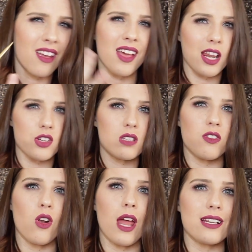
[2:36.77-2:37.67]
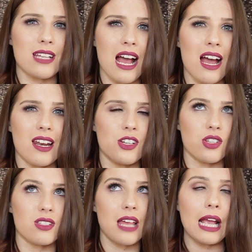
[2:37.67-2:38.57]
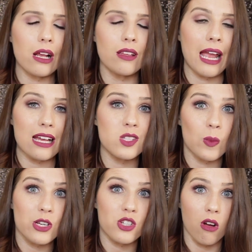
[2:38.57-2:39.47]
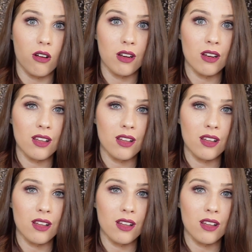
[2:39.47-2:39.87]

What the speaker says: And I just feel like Tarte are just, they are switched on.